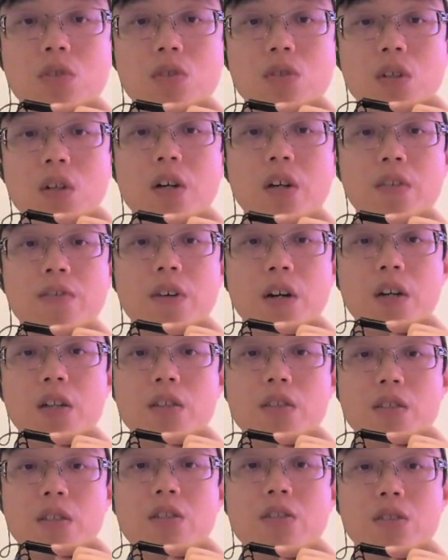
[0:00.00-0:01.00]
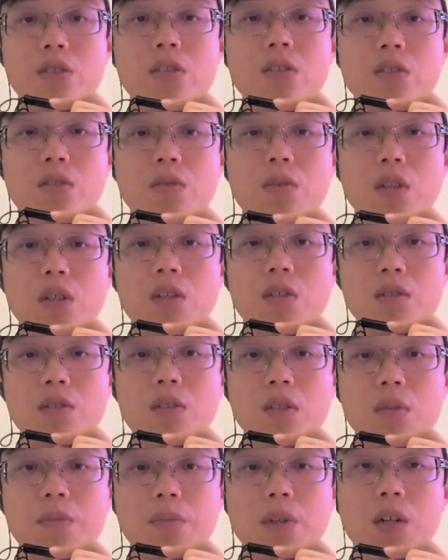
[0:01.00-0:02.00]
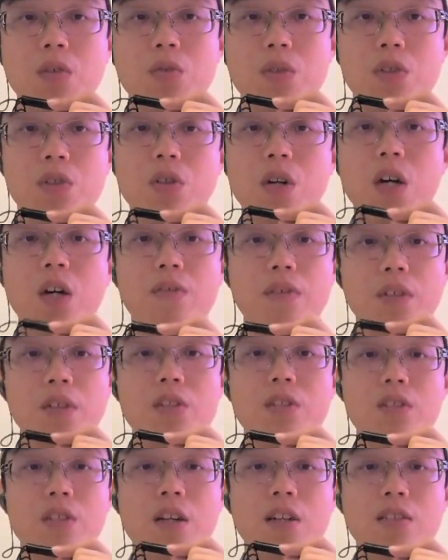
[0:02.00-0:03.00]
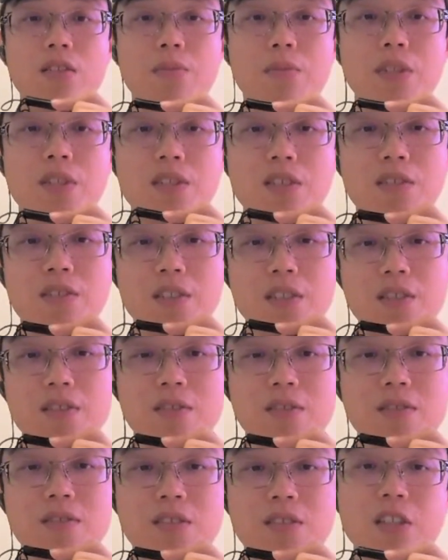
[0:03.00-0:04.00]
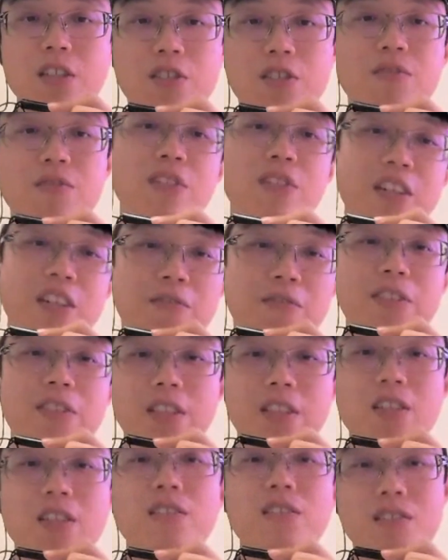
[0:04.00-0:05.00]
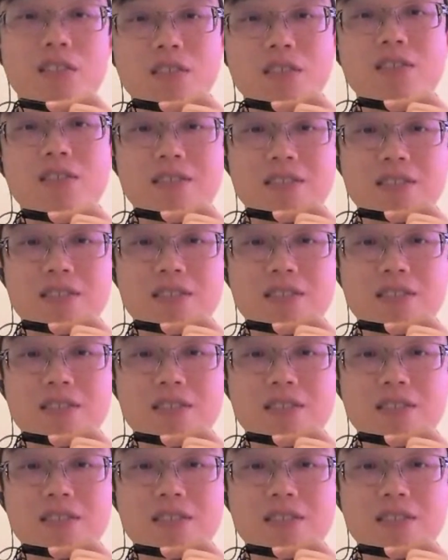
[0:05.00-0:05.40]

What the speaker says: to the FIA session as well, but we don't have any like specific session for FES